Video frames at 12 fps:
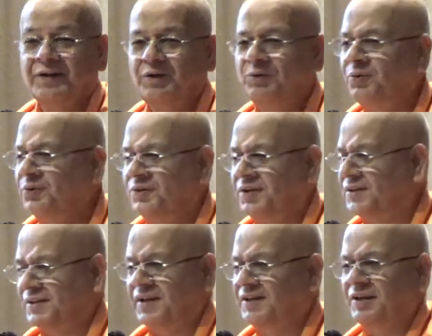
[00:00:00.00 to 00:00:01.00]
No
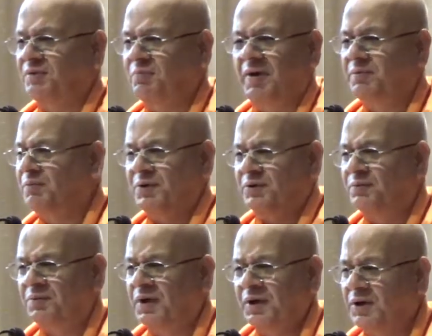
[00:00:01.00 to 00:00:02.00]
distinction made
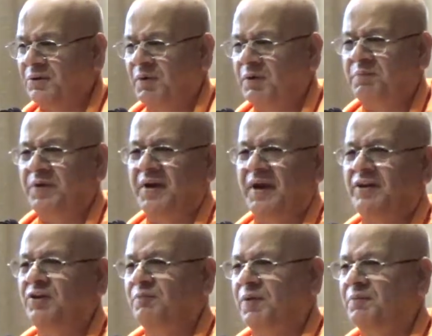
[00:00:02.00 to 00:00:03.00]
between human being and
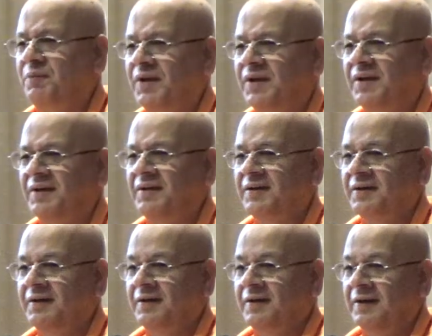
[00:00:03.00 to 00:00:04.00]
human being.
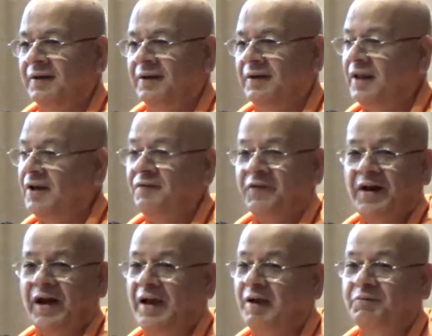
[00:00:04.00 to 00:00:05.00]
Never
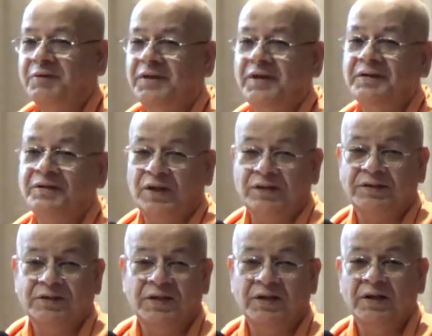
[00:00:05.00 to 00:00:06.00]
I have seen
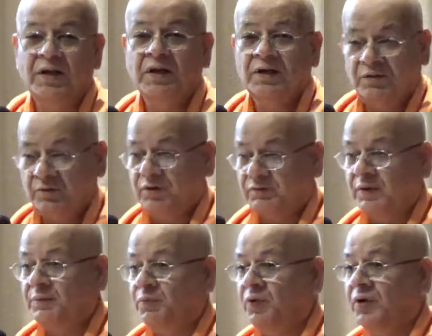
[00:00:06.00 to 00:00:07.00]
such thing, though it
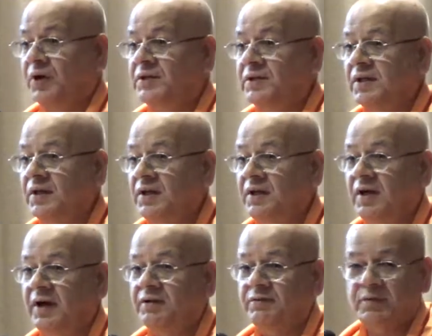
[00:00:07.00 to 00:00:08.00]
was progressing in India,
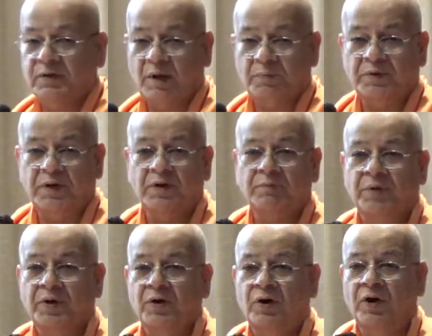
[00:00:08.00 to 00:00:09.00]
it is the capital of
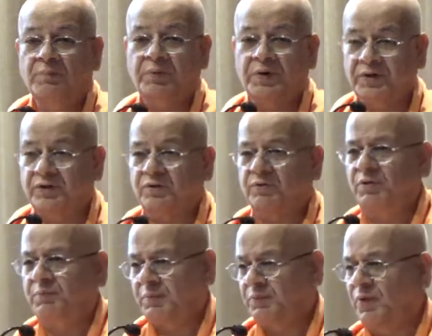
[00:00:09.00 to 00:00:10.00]
Bengal, British
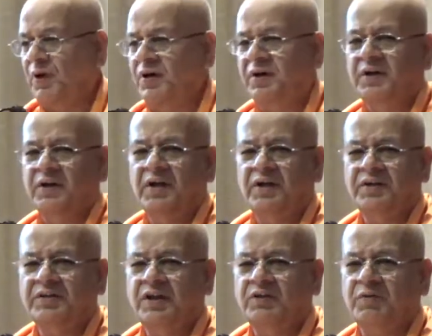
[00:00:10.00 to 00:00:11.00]
rule, people are learning
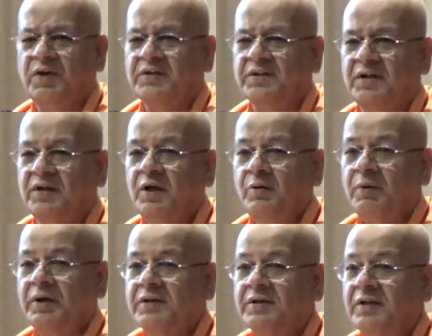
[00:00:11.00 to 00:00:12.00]
English education,
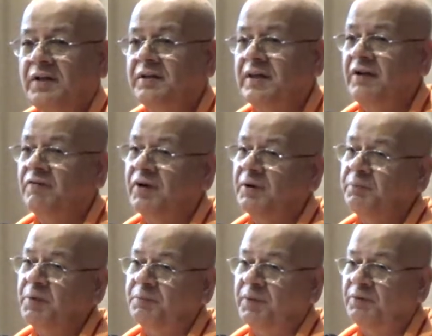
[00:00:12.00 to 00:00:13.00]
but still there
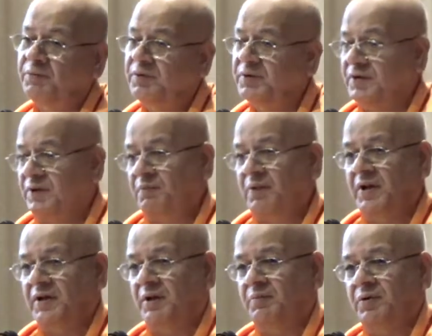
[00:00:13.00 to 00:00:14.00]
were people who
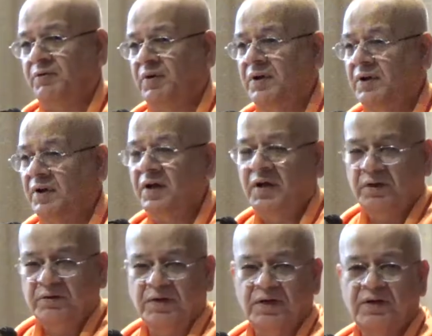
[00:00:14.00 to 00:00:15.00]
discriminated between,
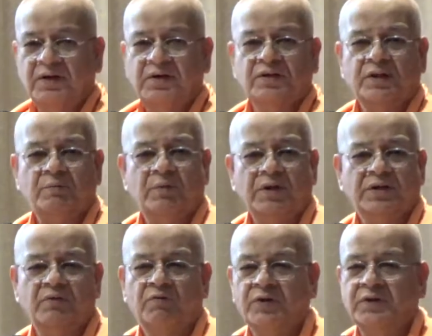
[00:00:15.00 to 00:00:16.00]
gender
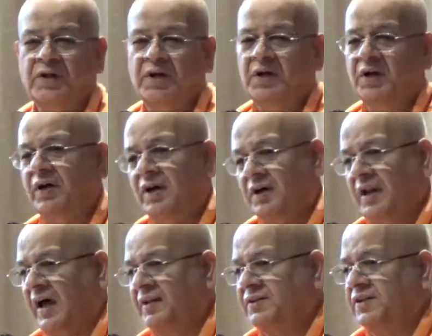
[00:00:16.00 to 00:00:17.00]
discrimination was there,
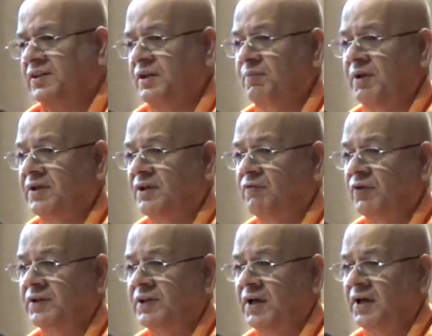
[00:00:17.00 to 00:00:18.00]
class discrimination
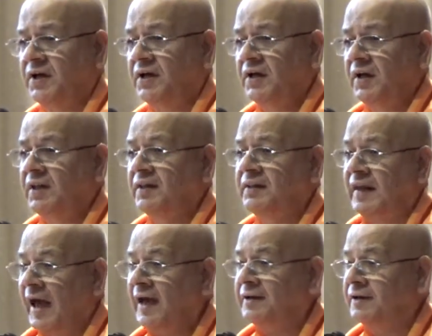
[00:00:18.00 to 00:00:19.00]
was there. In
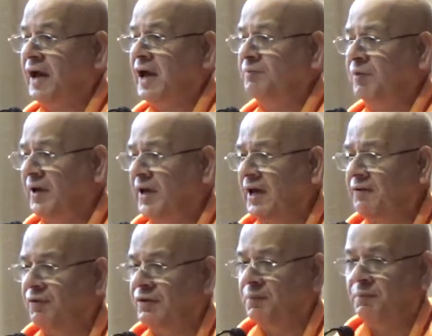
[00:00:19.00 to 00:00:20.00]
that time, here
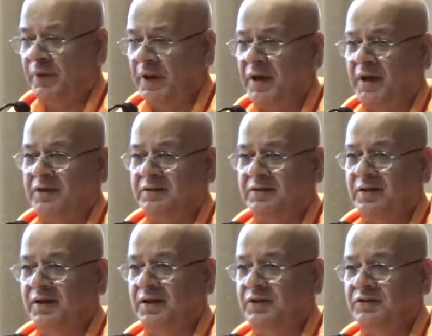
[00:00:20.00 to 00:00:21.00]
was a place
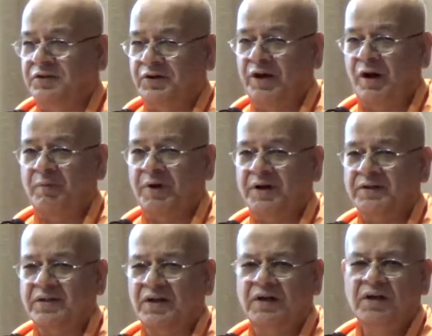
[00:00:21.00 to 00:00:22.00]
in Sri
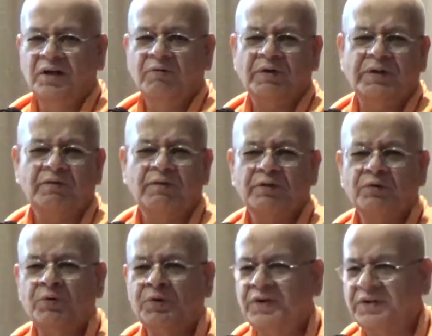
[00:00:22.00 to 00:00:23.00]
Ramakrishna where there was
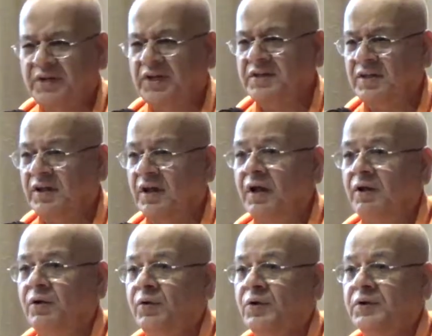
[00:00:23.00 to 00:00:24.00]
no
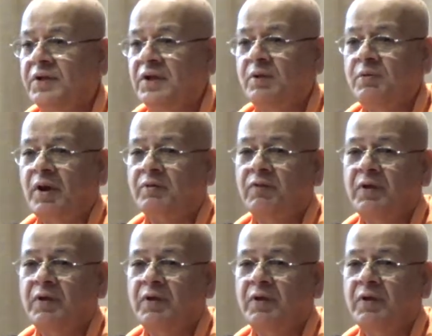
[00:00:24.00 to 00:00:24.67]
distinction not